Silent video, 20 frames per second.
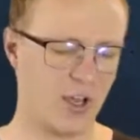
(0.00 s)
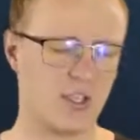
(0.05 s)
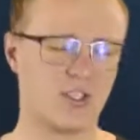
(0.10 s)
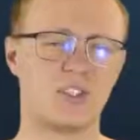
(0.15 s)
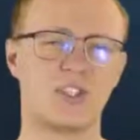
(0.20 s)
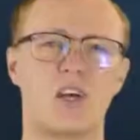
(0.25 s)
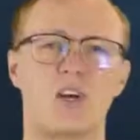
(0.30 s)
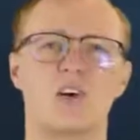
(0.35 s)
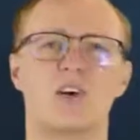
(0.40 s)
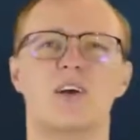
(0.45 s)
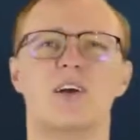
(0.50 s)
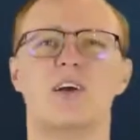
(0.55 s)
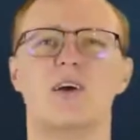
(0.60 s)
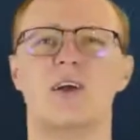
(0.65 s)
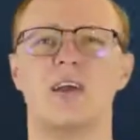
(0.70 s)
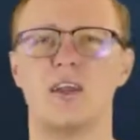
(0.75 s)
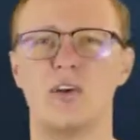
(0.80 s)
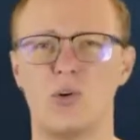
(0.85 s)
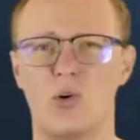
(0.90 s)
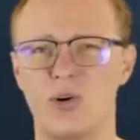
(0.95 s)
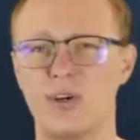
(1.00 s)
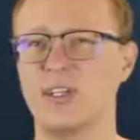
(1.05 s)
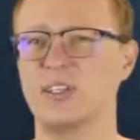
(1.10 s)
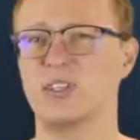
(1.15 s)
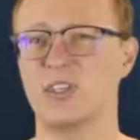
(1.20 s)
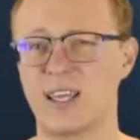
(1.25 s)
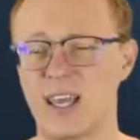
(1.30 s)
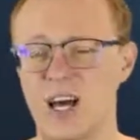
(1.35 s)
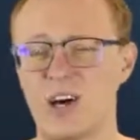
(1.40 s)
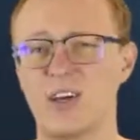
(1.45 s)
So in order
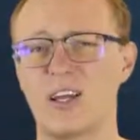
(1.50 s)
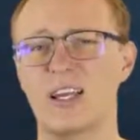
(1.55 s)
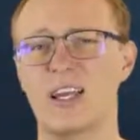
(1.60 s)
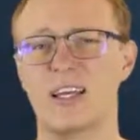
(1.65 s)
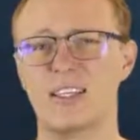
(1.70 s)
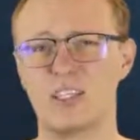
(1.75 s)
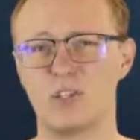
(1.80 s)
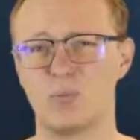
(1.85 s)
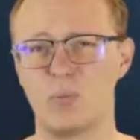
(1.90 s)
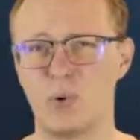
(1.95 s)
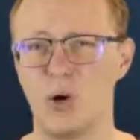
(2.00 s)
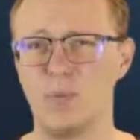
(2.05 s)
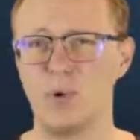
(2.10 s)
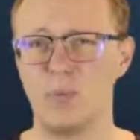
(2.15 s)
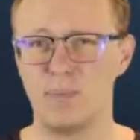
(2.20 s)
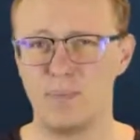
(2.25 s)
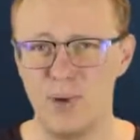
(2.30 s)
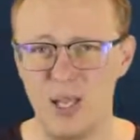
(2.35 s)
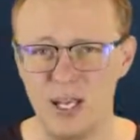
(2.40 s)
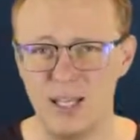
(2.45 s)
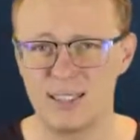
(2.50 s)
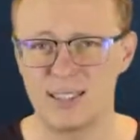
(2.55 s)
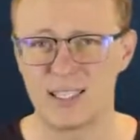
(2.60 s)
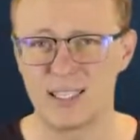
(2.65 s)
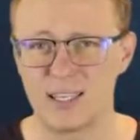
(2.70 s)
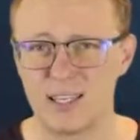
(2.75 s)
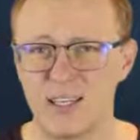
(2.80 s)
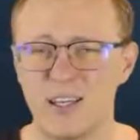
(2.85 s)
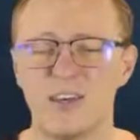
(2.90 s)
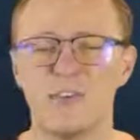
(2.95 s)
to calculate a
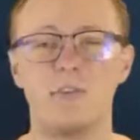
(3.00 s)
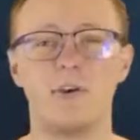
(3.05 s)
probability,